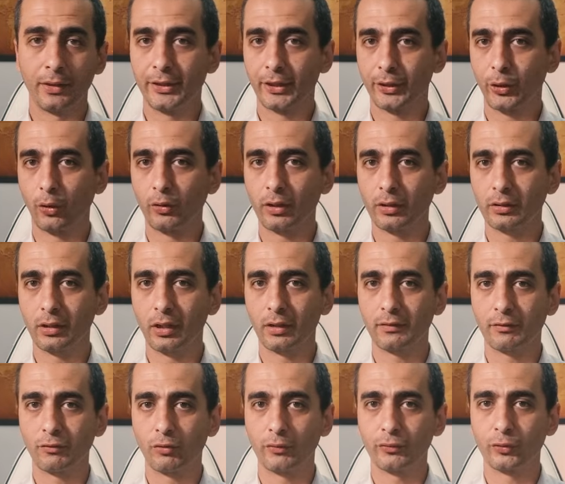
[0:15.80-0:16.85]
The current
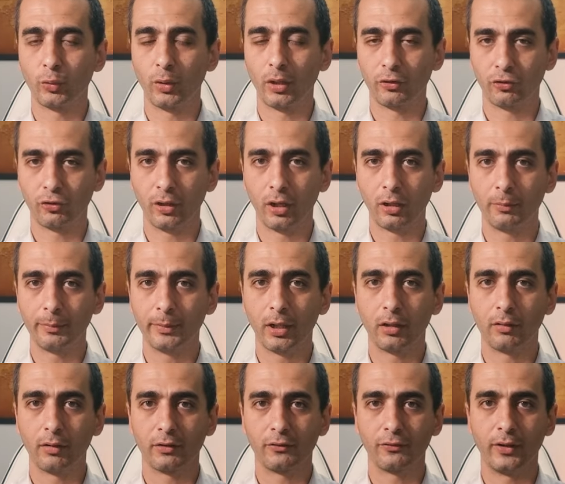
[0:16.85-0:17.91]
losses of the Russian army
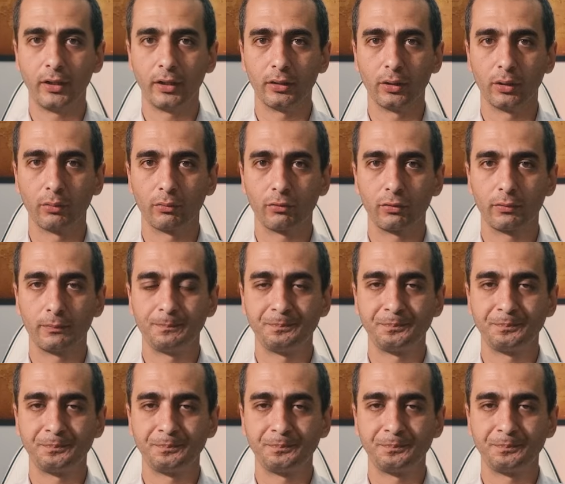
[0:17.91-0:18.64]
are as follows: